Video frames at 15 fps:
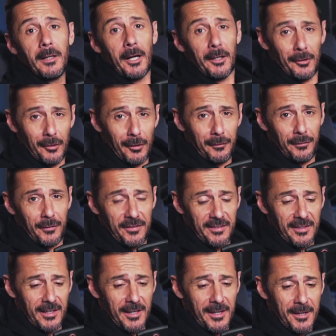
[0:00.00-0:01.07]
I don't know if you
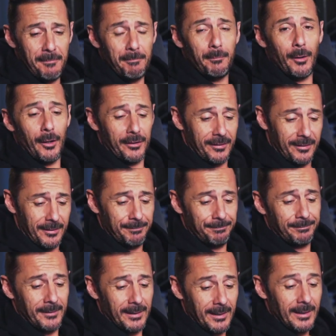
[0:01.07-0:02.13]
see, but
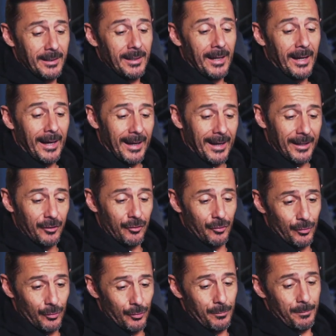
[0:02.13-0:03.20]
I
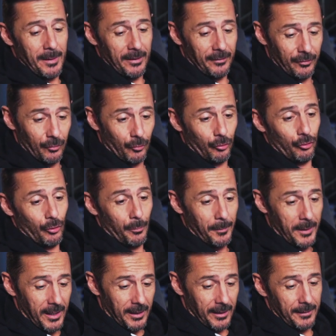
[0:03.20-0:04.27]
do my social
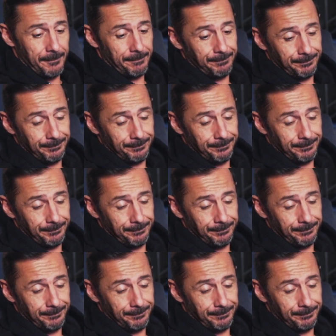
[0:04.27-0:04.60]
media.